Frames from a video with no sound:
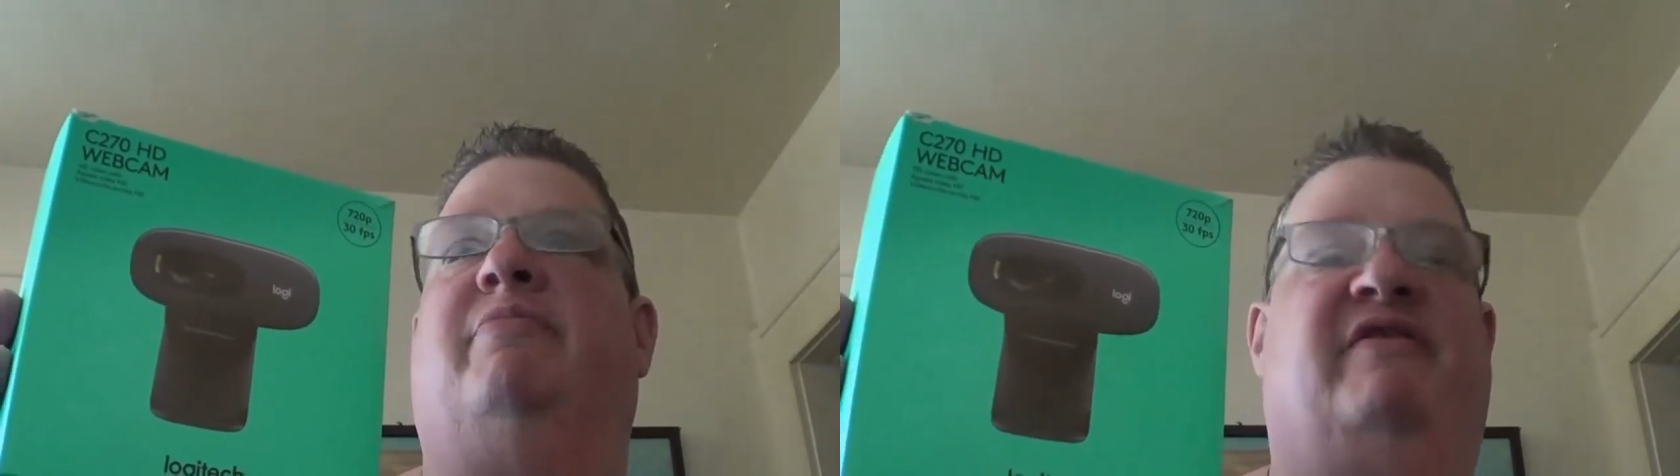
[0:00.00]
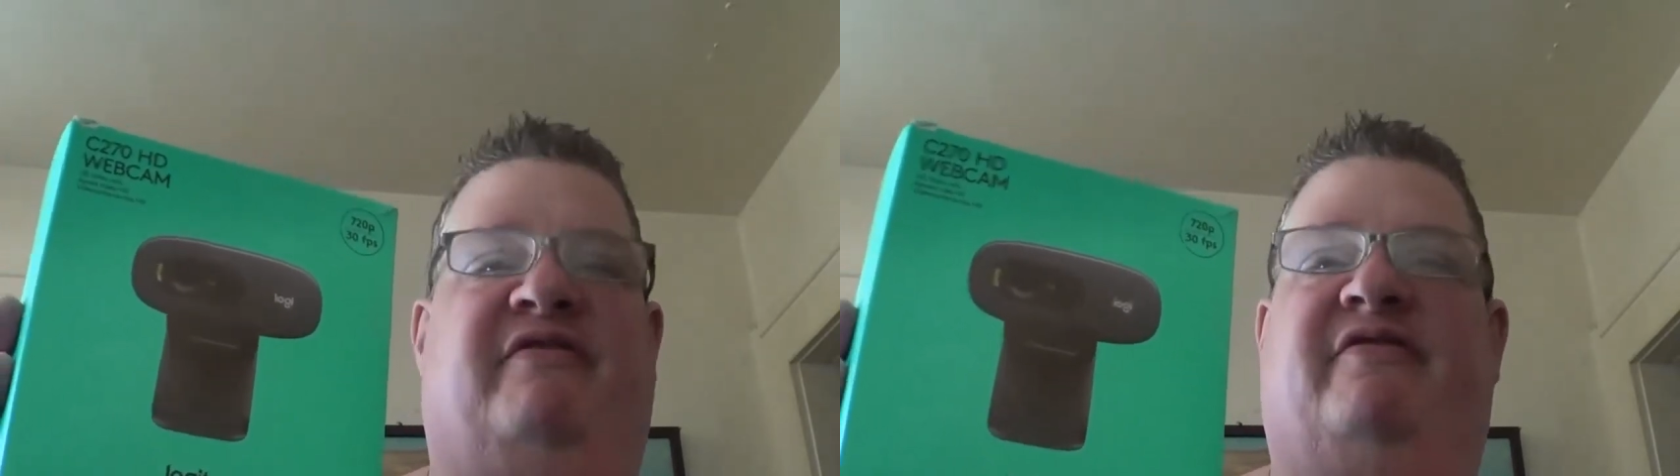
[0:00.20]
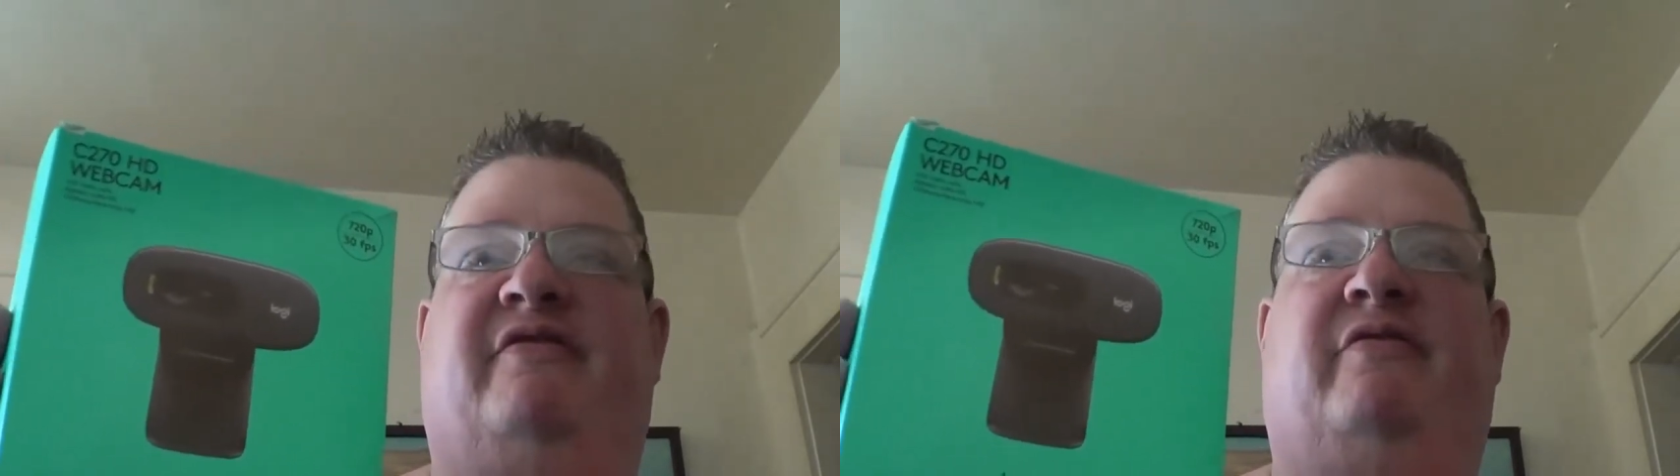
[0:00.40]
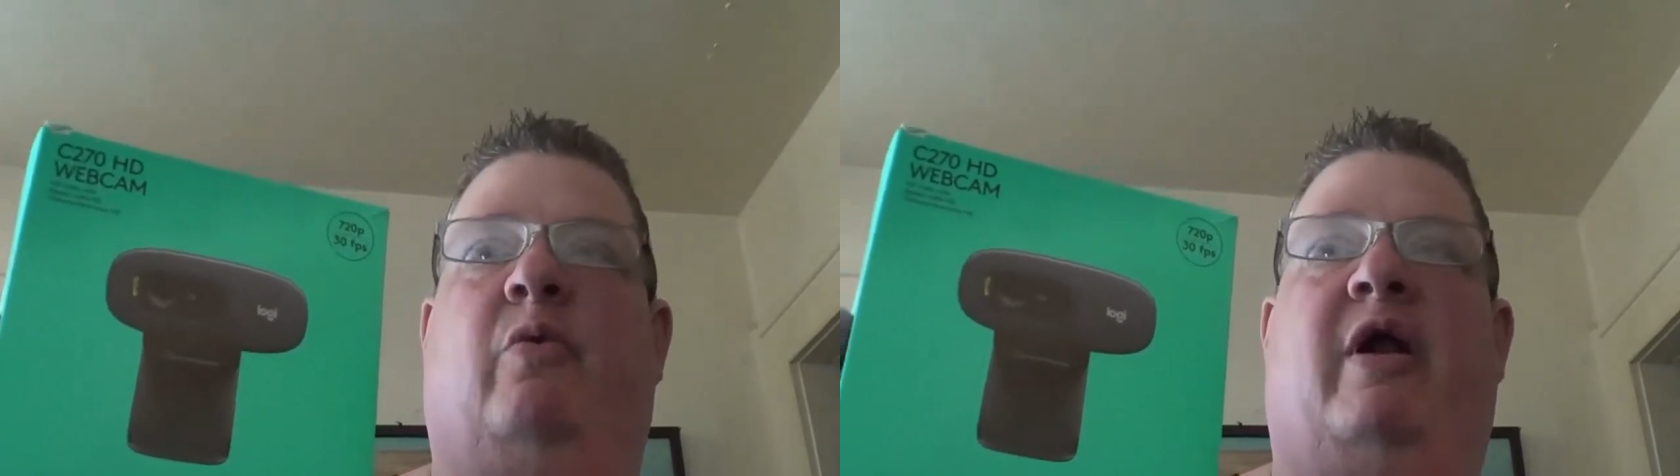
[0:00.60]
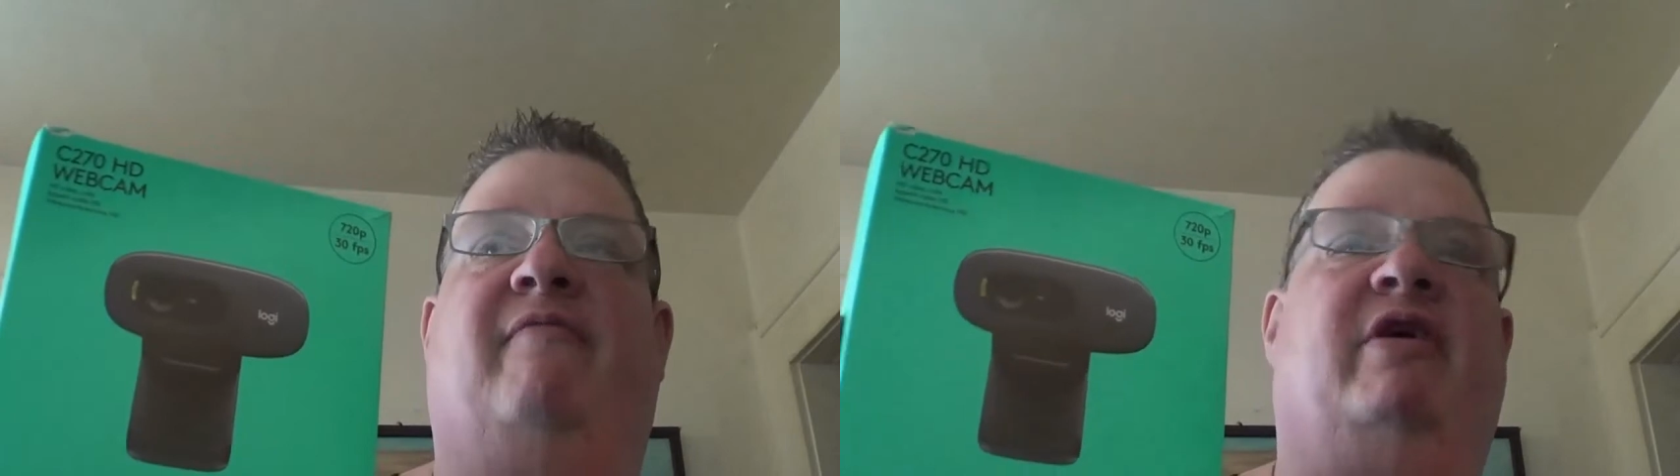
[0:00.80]
businesses or
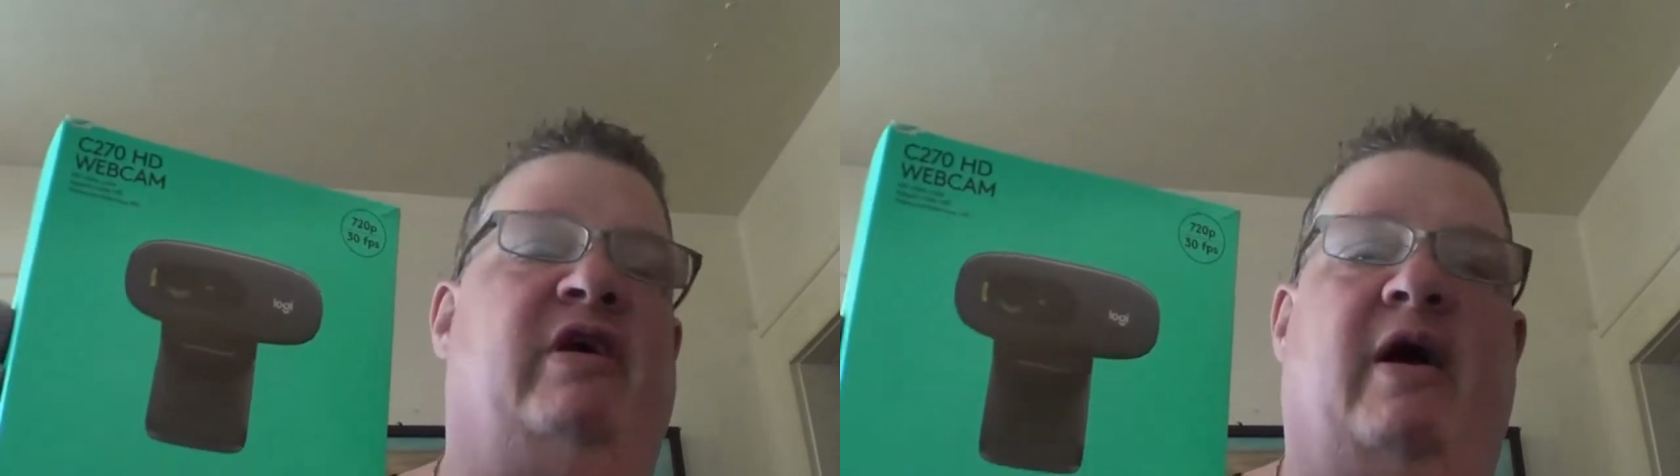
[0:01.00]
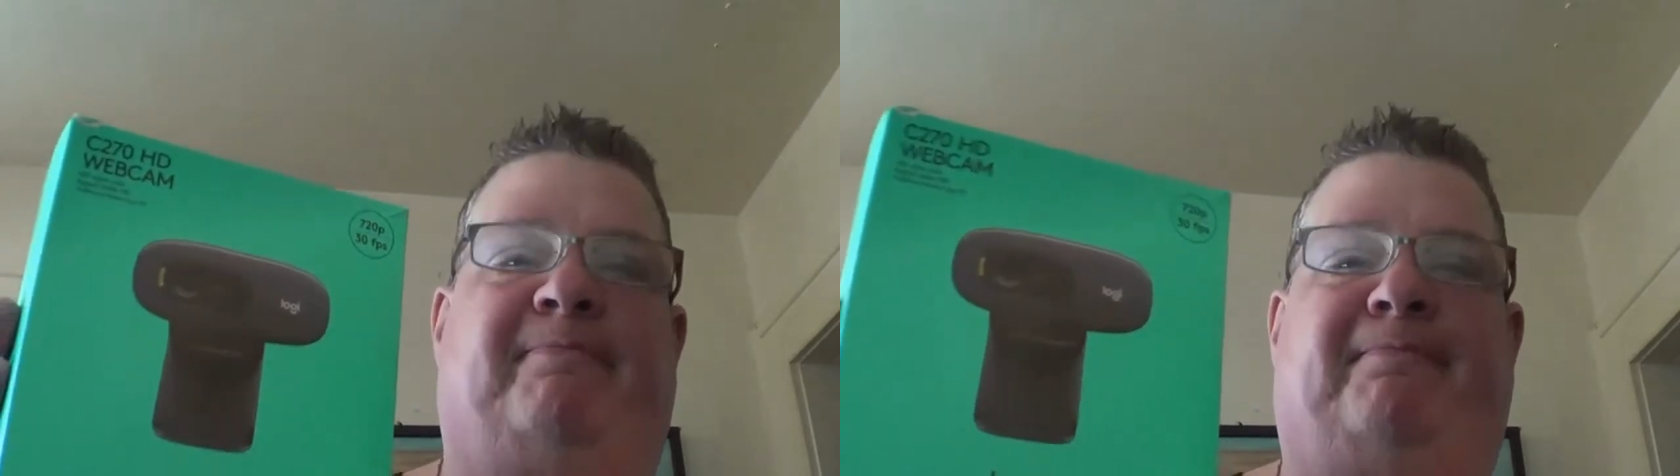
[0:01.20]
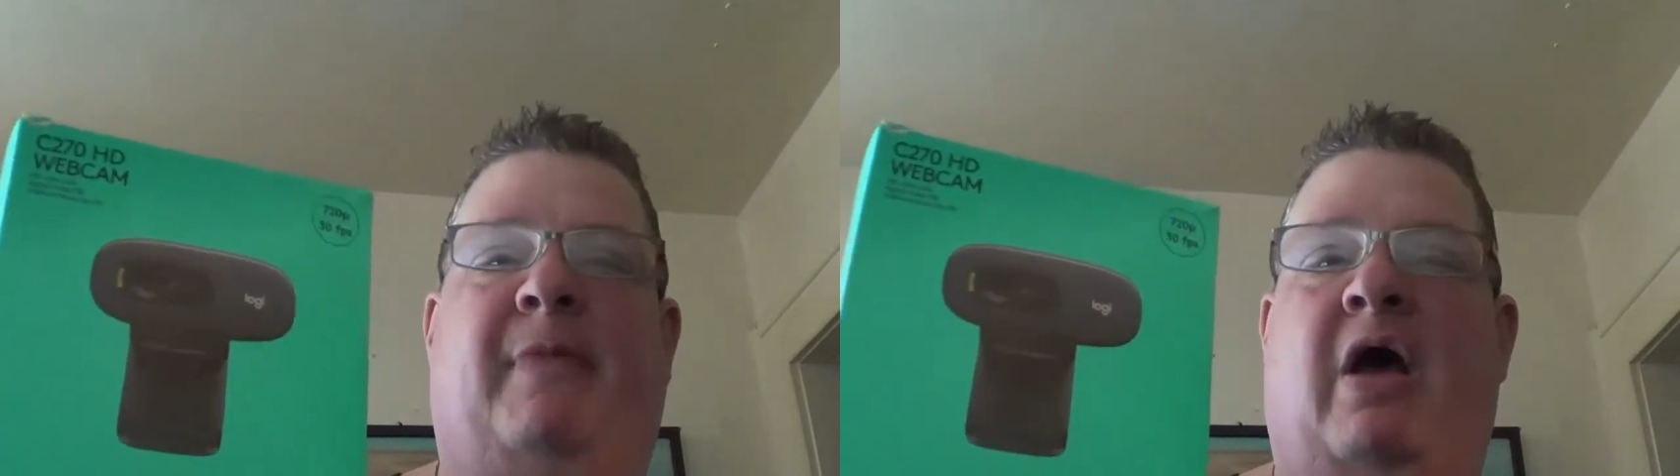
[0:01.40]
whatever, yep,